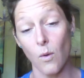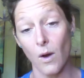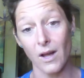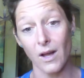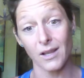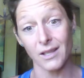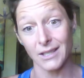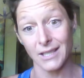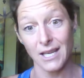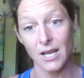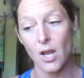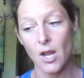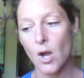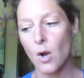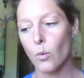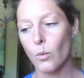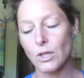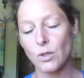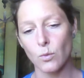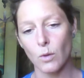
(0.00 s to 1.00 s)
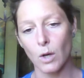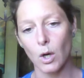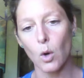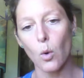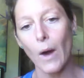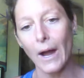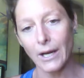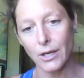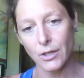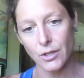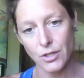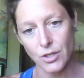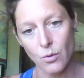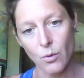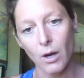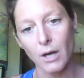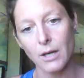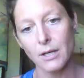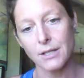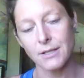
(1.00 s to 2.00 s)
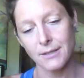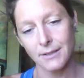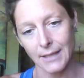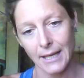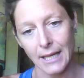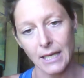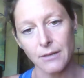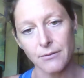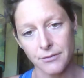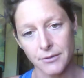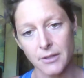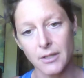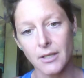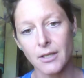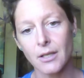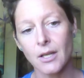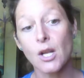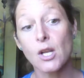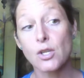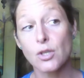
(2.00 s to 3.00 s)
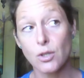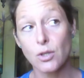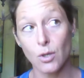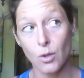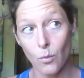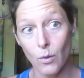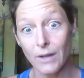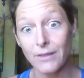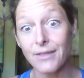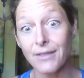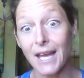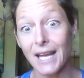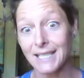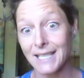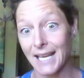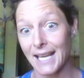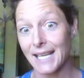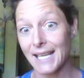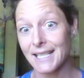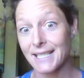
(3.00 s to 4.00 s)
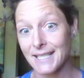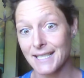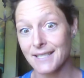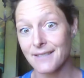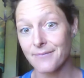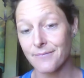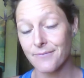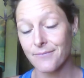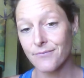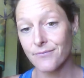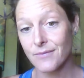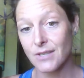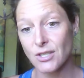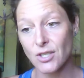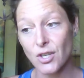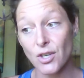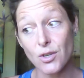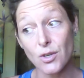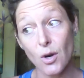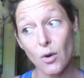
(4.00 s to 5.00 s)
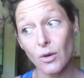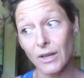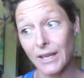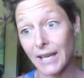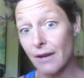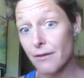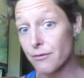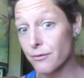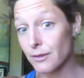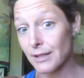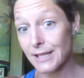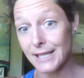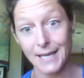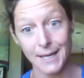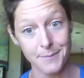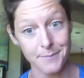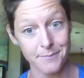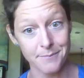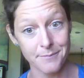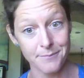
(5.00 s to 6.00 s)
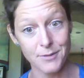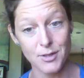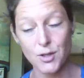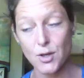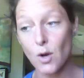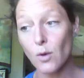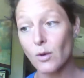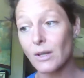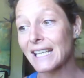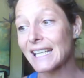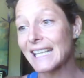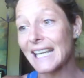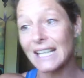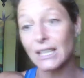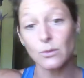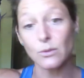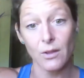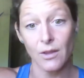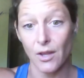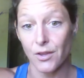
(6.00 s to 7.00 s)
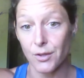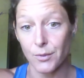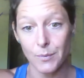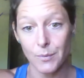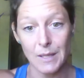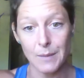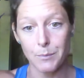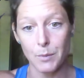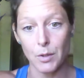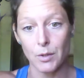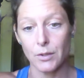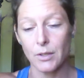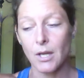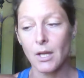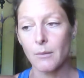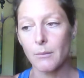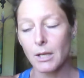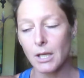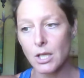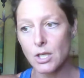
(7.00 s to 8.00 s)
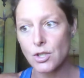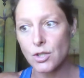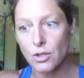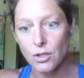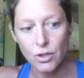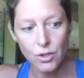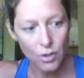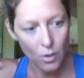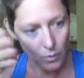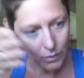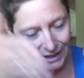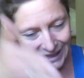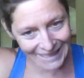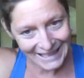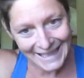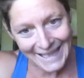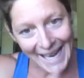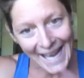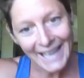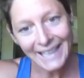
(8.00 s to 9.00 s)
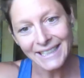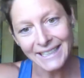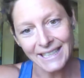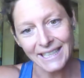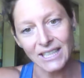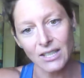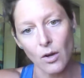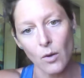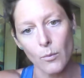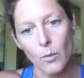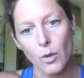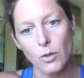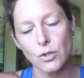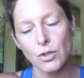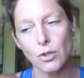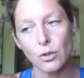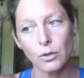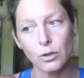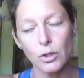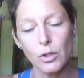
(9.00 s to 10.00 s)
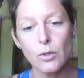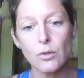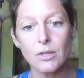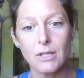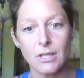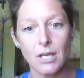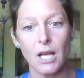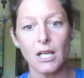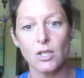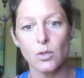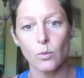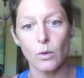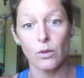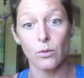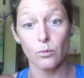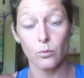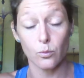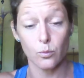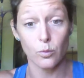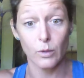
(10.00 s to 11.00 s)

quality, which requires you are a slave to what that takes. So you don't get freedom. You don't connect with other people because you're so connected almost. You lose touch with